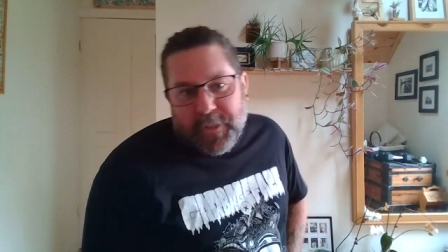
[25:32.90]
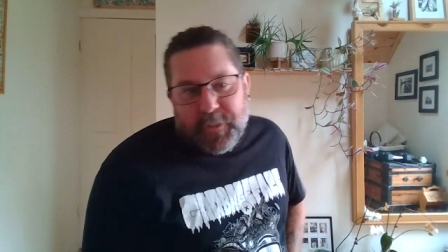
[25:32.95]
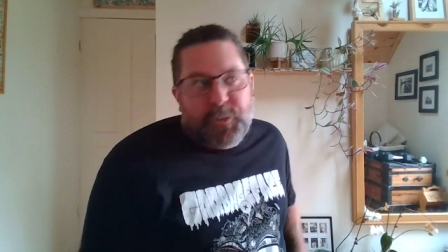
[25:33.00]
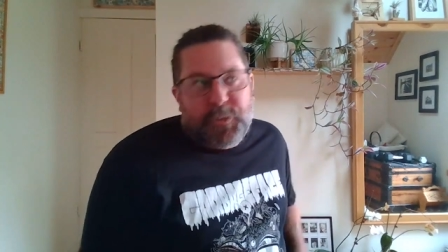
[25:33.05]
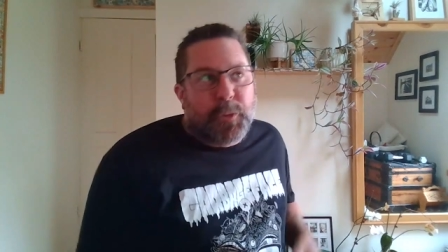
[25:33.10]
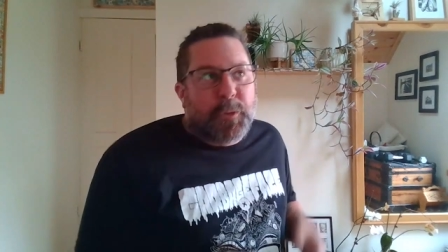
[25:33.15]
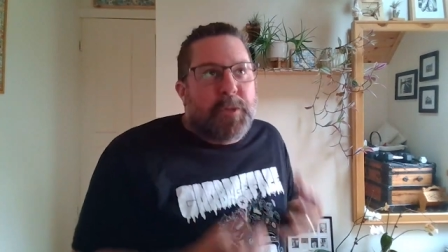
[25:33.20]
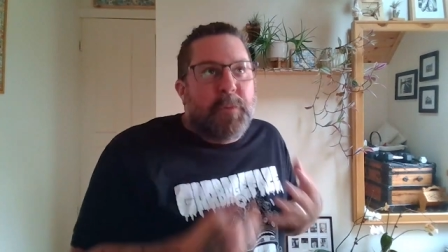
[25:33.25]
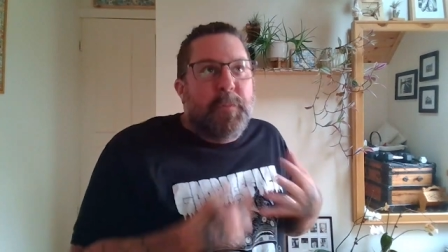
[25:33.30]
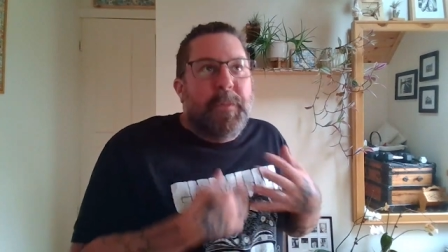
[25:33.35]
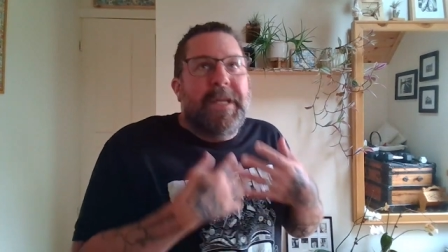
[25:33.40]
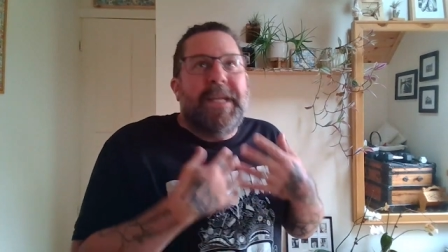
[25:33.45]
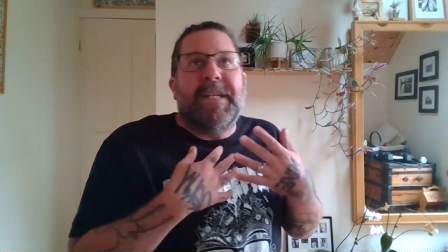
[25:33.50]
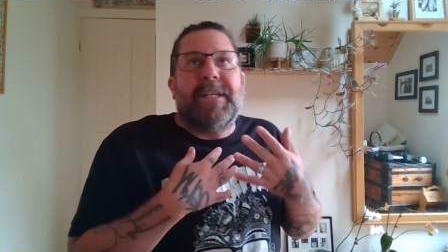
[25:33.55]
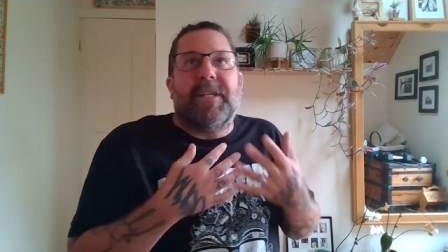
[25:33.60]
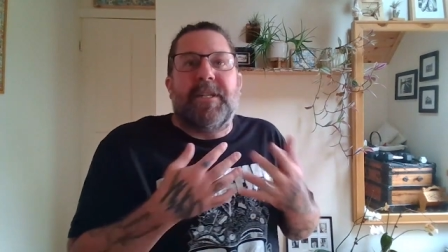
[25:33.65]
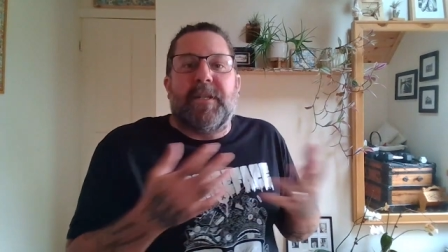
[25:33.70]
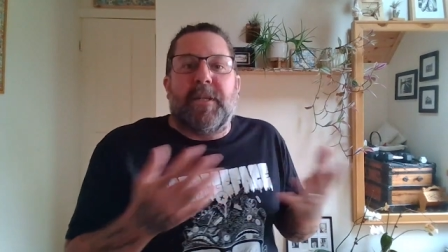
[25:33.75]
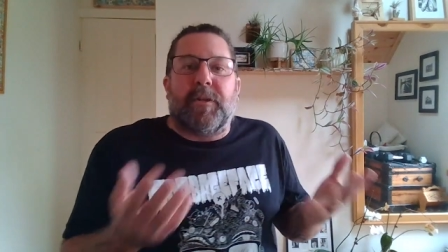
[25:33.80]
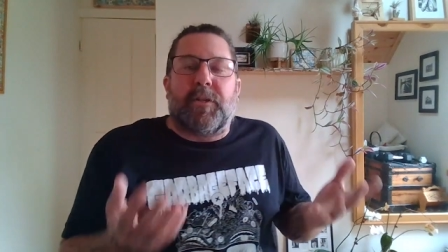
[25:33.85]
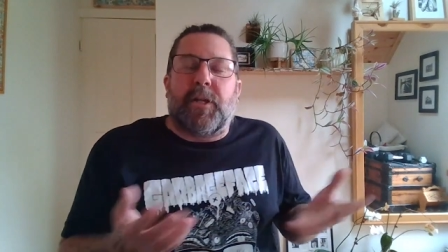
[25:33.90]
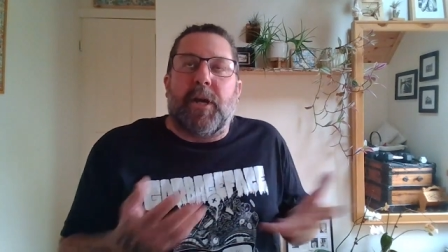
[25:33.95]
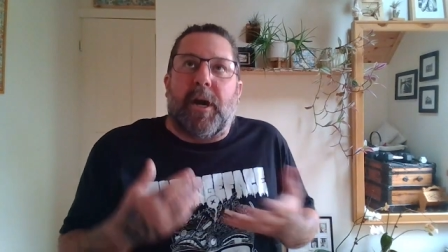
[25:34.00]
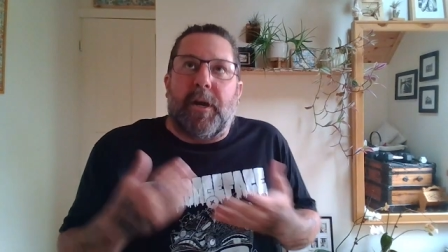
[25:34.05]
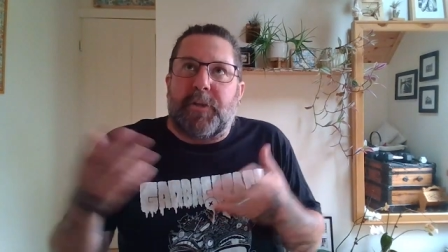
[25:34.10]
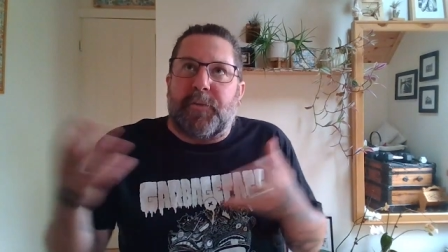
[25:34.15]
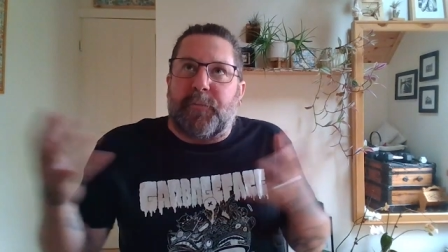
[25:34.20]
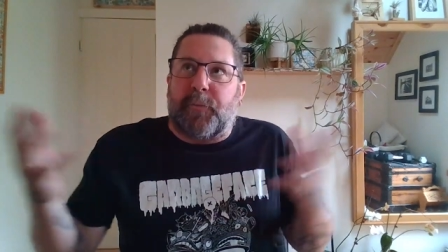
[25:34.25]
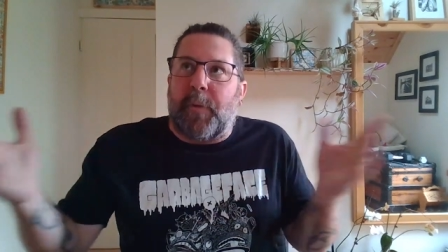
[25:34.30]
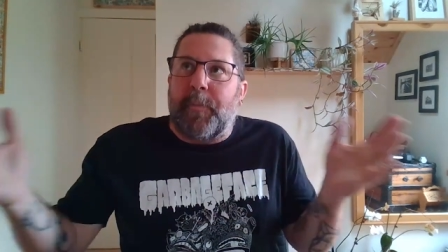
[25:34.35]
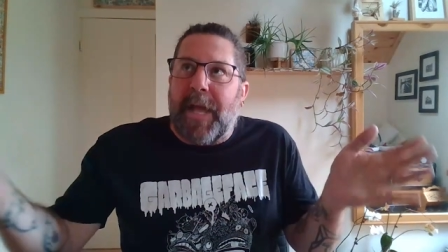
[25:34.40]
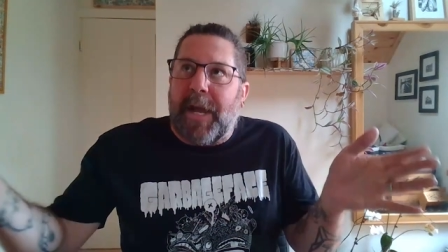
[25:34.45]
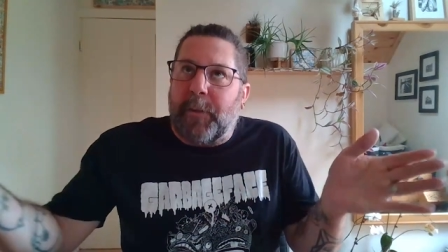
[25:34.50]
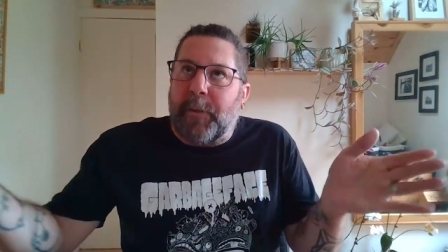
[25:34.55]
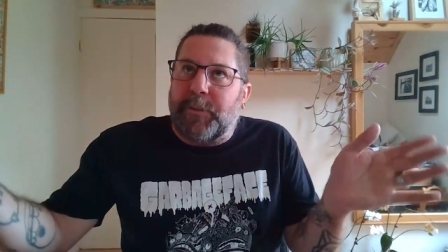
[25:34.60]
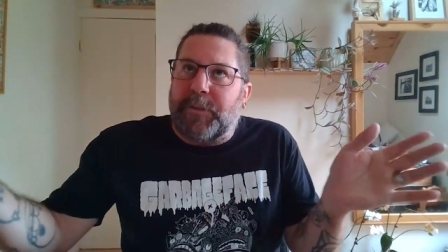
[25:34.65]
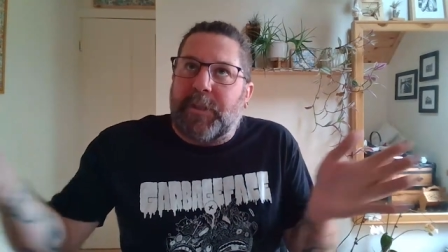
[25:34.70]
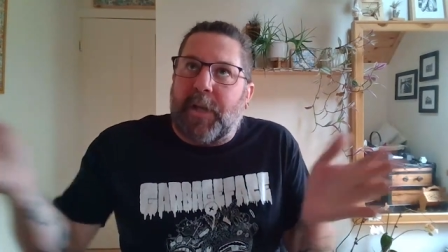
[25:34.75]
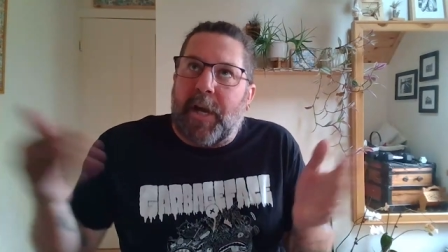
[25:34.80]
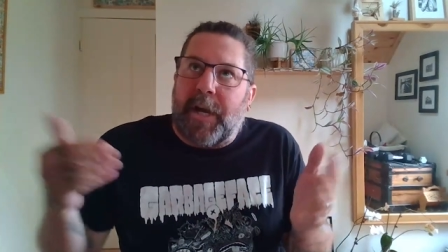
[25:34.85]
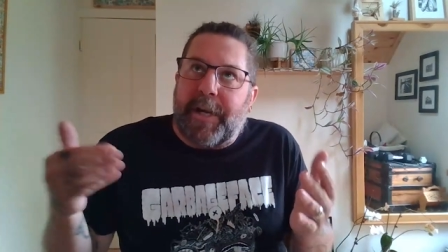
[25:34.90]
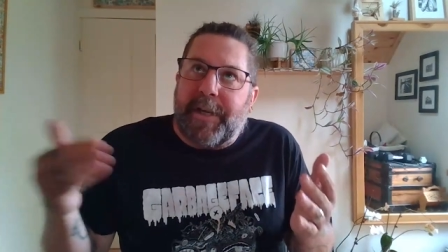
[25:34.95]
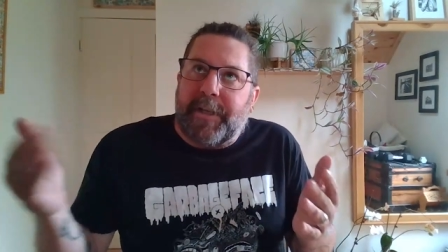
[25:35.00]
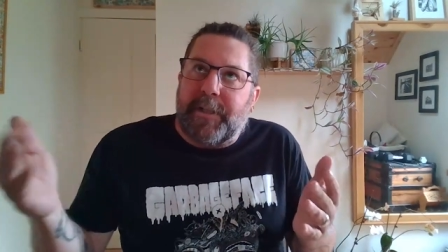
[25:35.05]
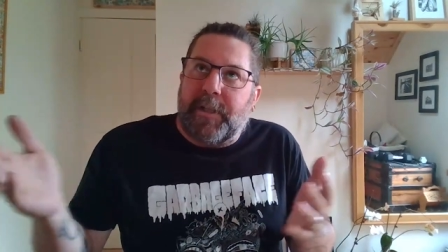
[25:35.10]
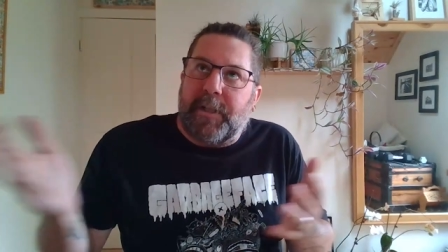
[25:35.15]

So to totally. me, it was, to, from the outside,